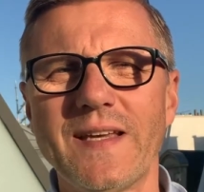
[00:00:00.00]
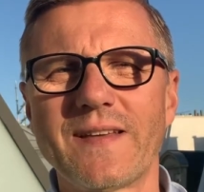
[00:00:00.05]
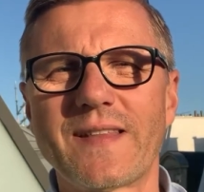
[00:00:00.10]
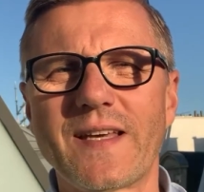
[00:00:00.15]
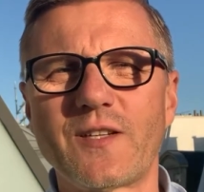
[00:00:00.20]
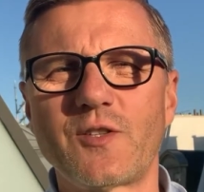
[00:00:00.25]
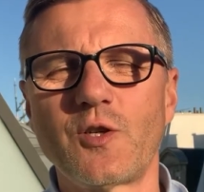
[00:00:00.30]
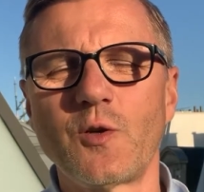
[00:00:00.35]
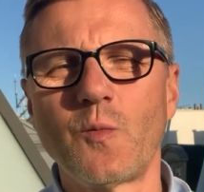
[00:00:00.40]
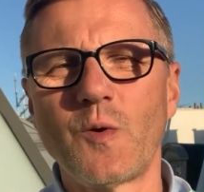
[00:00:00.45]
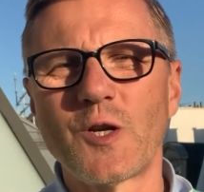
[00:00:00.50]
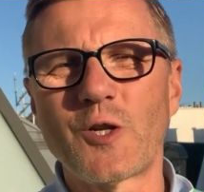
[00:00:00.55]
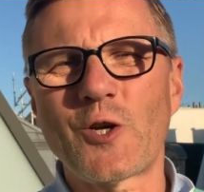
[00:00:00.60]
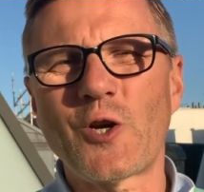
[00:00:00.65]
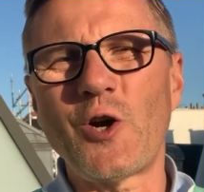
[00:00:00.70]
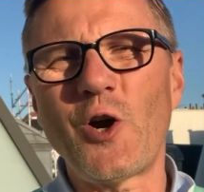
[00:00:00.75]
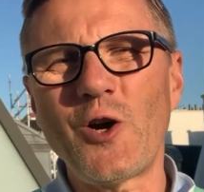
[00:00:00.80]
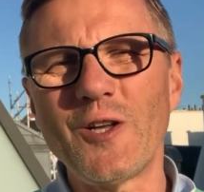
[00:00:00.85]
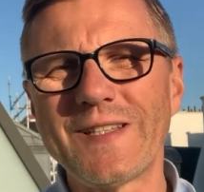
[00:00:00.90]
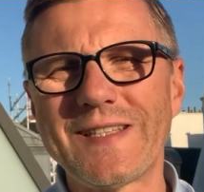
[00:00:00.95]
that you will
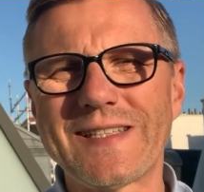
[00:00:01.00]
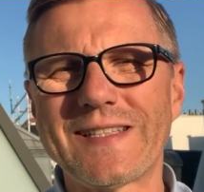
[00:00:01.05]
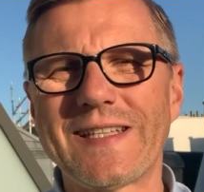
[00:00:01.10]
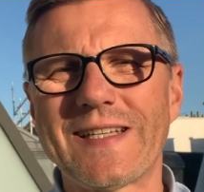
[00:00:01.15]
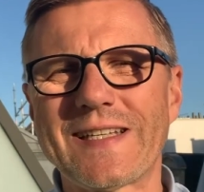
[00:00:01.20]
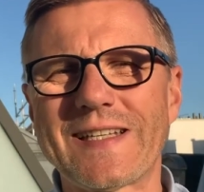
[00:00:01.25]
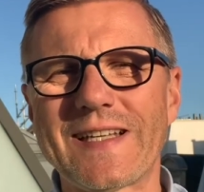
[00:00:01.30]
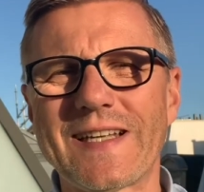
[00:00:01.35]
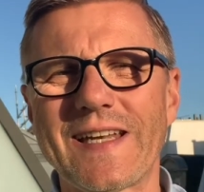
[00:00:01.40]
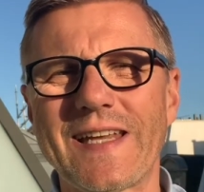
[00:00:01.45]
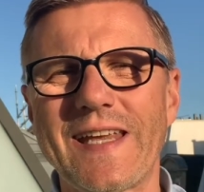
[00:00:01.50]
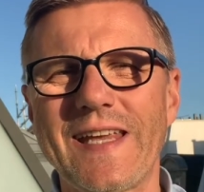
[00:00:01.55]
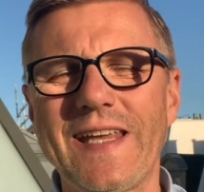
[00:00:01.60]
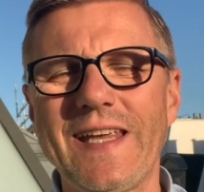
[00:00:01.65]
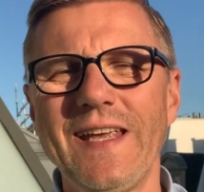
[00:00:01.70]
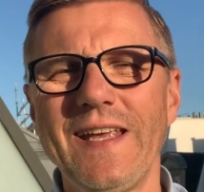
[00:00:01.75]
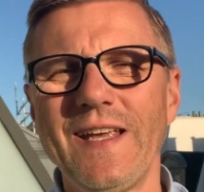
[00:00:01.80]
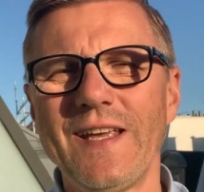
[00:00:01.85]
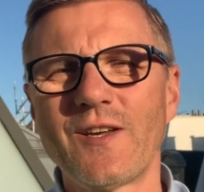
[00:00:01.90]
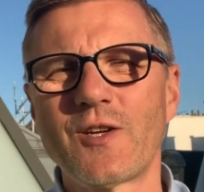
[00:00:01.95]

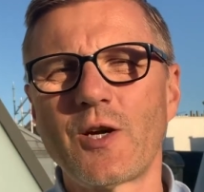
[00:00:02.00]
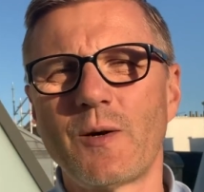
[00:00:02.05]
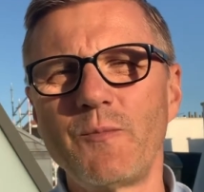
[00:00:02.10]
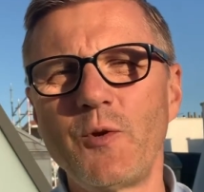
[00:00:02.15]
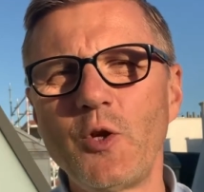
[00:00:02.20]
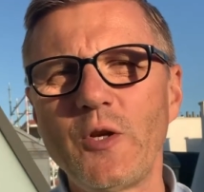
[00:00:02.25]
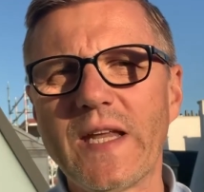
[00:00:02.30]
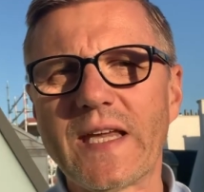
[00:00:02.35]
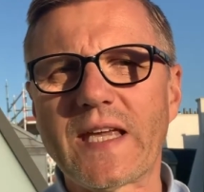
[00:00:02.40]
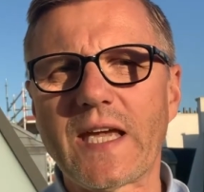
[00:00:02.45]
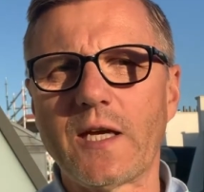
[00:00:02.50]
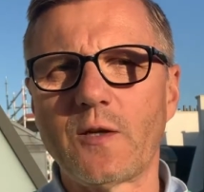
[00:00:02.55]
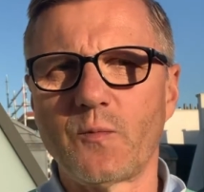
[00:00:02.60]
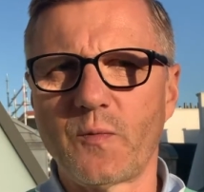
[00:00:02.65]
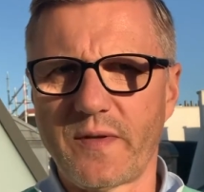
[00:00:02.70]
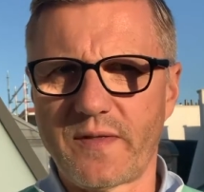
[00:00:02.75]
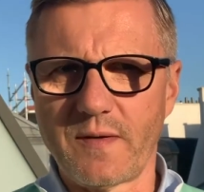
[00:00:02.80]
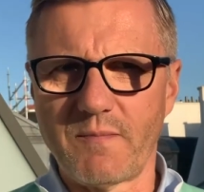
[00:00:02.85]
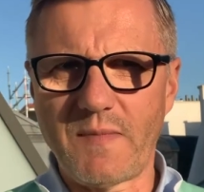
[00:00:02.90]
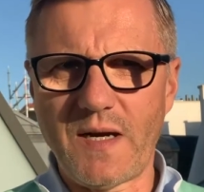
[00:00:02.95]
constantly communicate
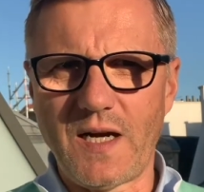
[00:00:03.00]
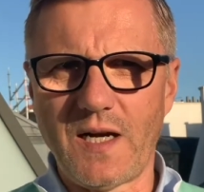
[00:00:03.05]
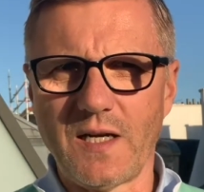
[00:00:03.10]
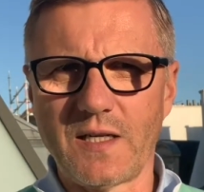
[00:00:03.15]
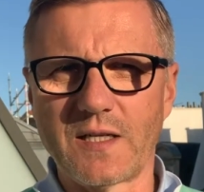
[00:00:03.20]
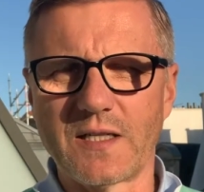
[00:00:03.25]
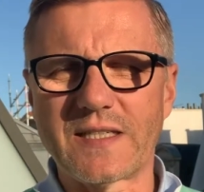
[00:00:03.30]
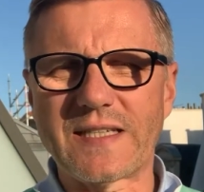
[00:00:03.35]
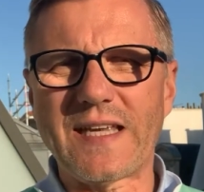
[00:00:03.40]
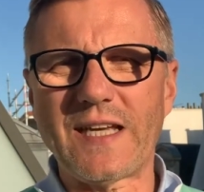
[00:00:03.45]
with the market,